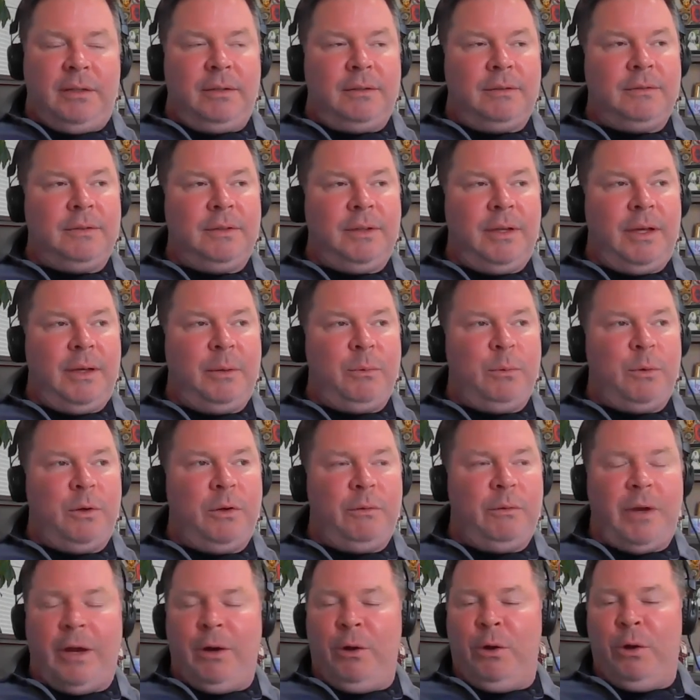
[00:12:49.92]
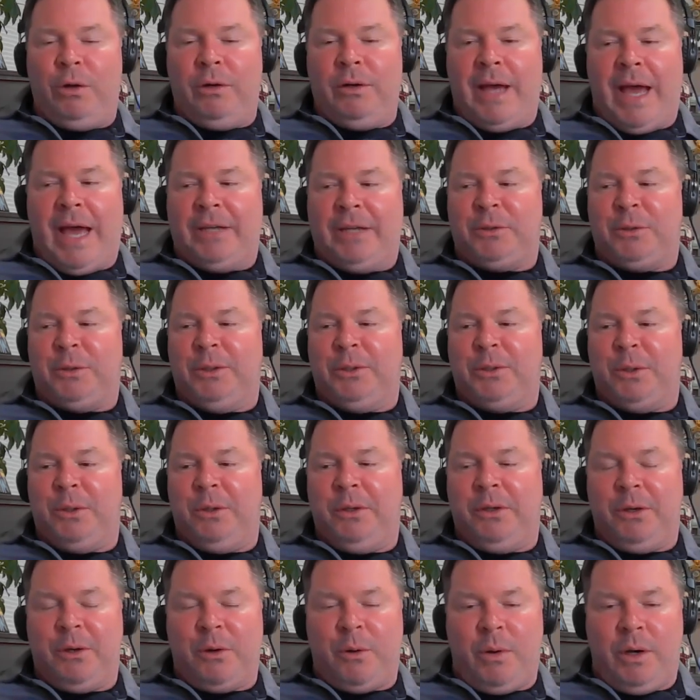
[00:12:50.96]
to one of er, Ashley's
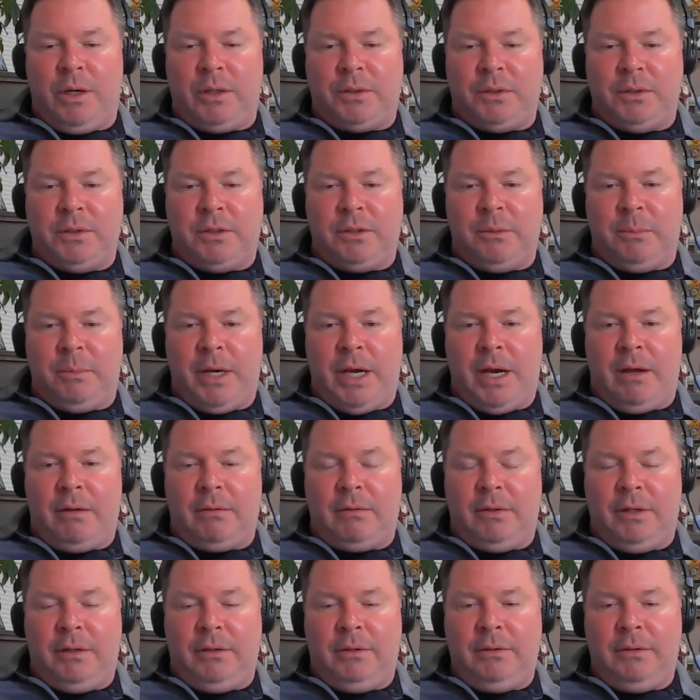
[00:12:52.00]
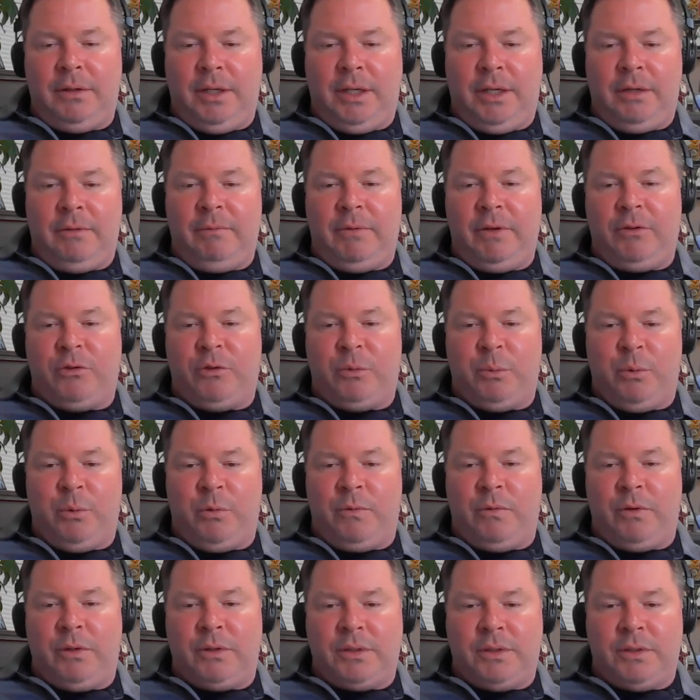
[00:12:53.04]
earlier questions about the, the
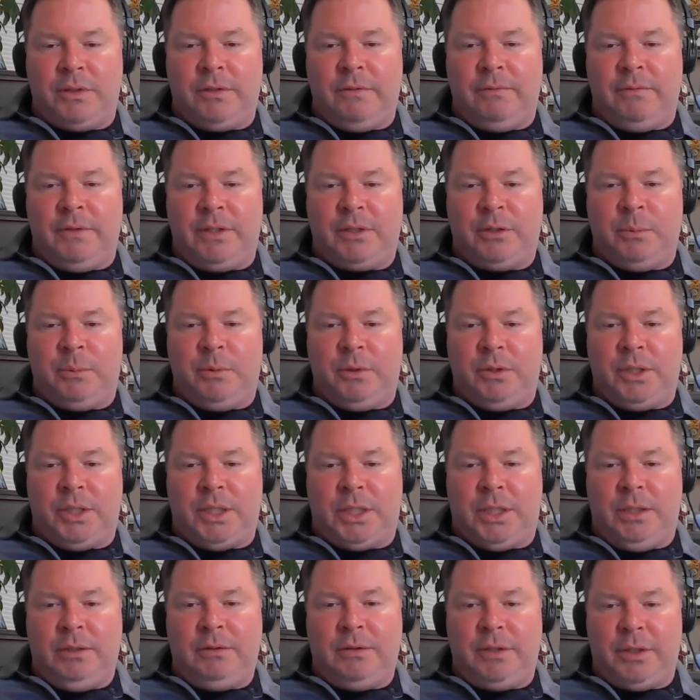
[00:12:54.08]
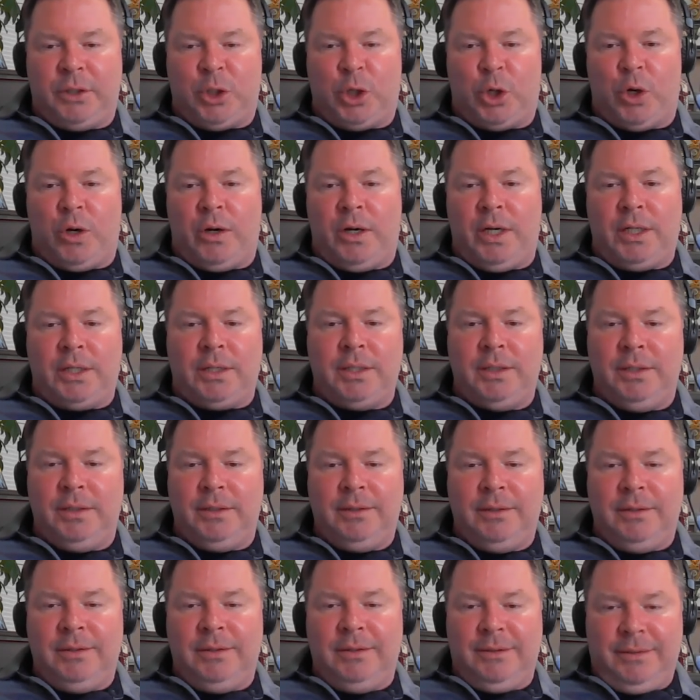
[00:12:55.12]
invisible versus the visible deterrent
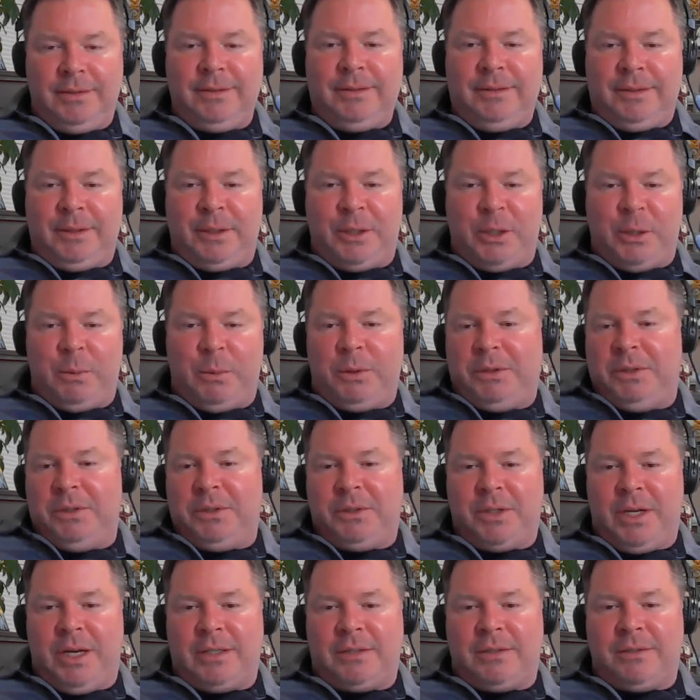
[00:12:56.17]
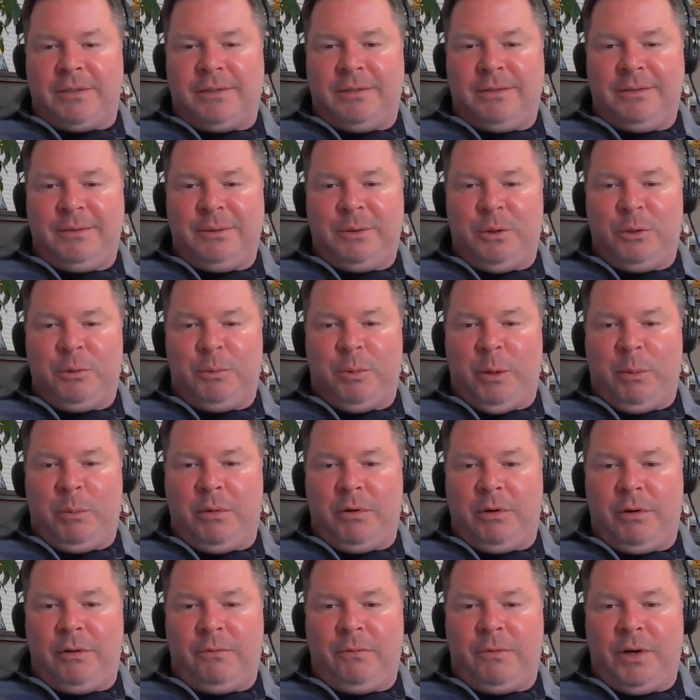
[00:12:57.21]
you know, which is us, hmm. those
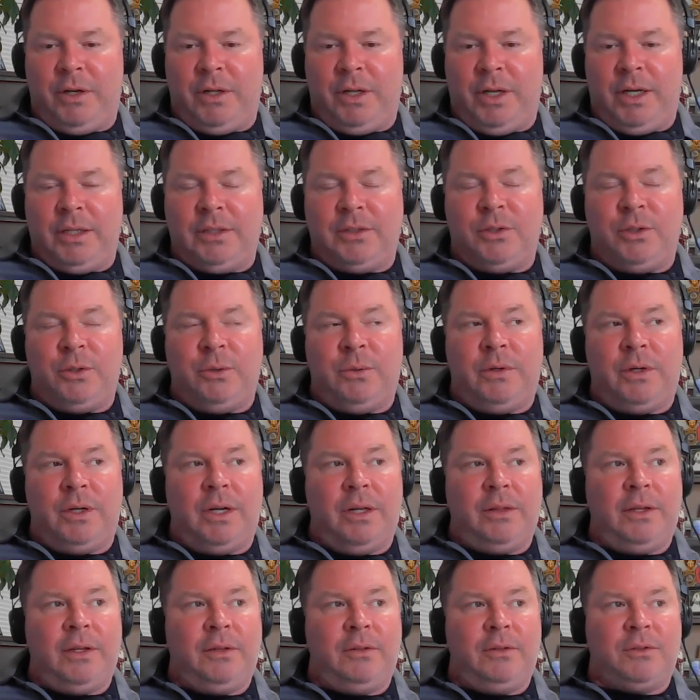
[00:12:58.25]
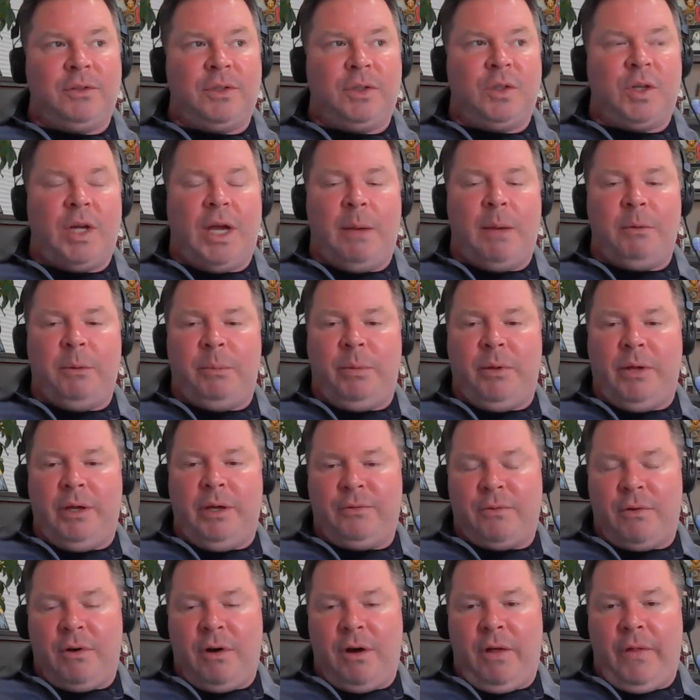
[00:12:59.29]
people on the front lines doing it. I think there's a time and
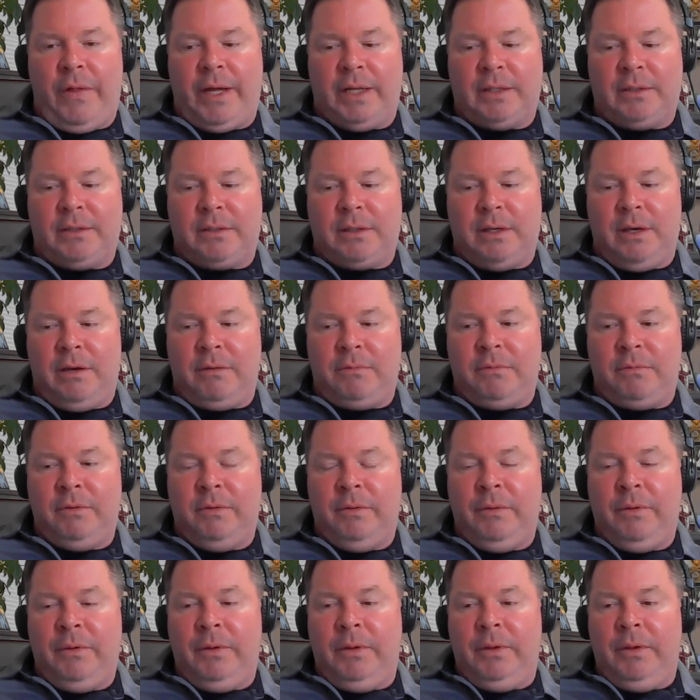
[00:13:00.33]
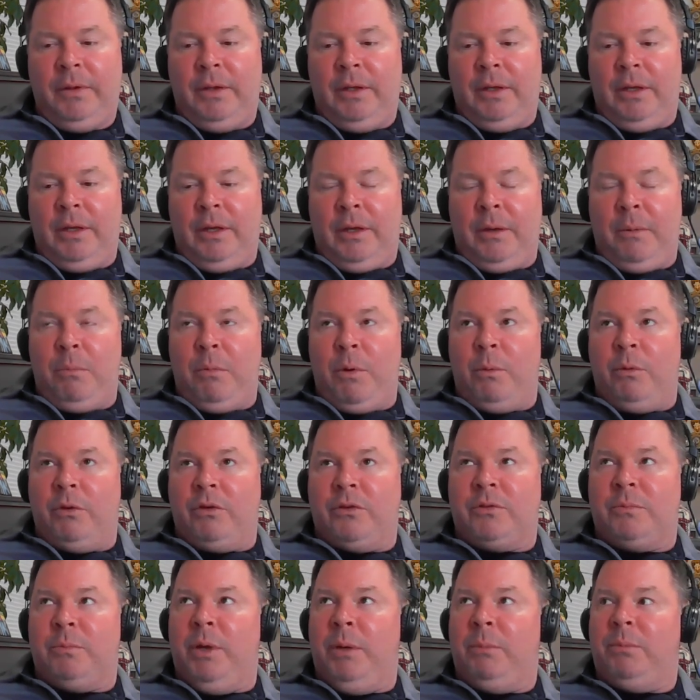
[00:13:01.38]
place for all that stuff. But when
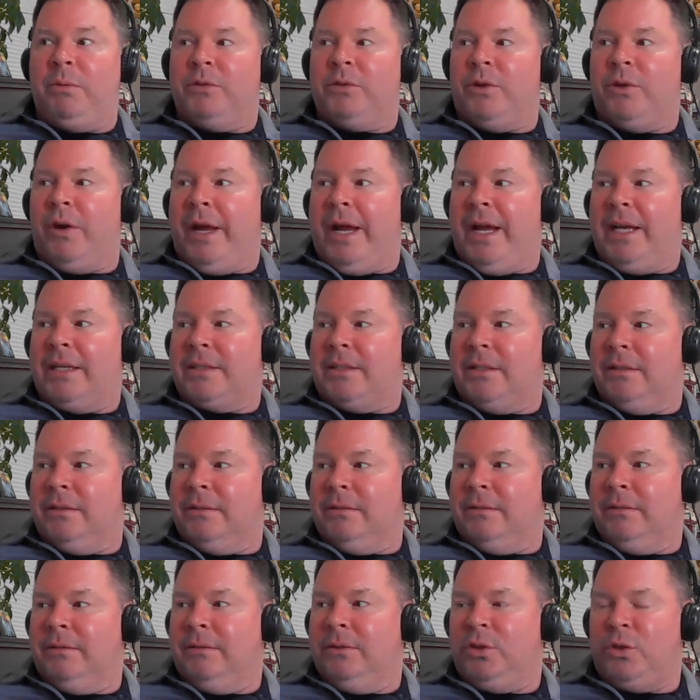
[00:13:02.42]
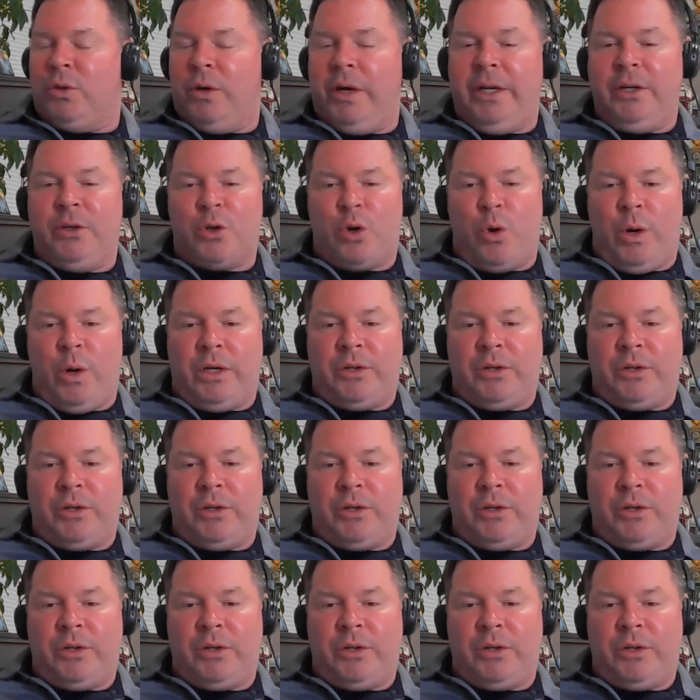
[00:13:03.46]
people start asking strange